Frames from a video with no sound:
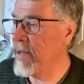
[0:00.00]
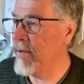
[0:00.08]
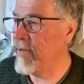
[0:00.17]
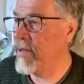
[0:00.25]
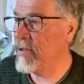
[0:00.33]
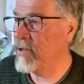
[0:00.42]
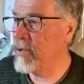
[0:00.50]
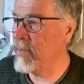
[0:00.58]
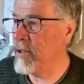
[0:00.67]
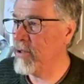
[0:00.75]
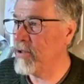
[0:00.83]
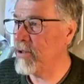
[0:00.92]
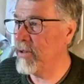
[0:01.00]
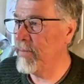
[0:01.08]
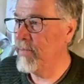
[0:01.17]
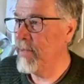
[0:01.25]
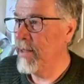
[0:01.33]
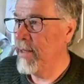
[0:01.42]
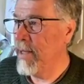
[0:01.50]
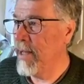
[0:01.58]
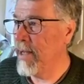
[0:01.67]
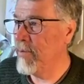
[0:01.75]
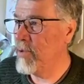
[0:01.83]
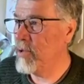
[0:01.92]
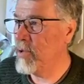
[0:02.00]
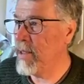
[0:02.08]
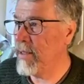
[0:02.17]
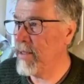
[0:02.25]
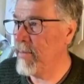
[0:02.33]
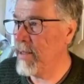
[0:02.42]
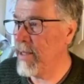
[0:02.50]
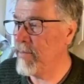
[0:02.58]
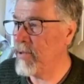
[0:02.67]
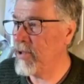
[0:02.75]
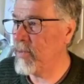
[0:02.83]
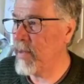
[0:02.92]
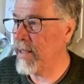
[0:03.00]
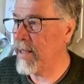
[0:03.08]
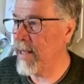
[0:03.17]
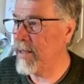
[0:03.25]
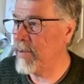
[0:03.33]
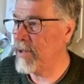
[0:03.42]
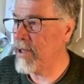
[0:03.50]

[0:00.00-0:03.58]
We have another spiritual retreat coming up this weekend,